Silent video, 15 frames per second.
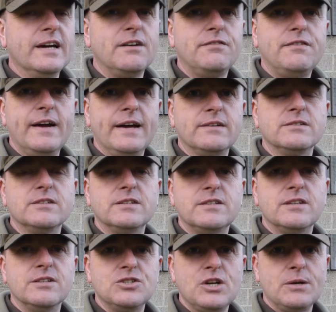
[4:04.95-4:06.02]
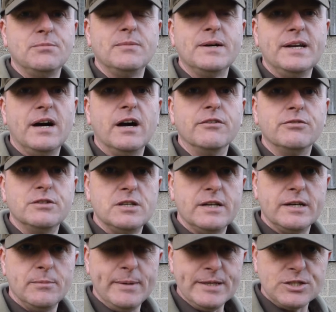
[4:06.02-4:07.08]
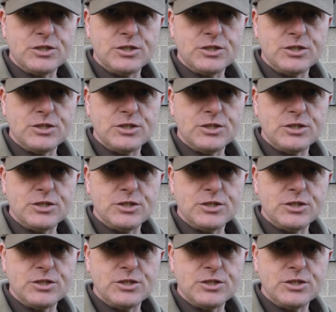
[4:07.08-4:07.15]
I found that the shape of my knife was a little bit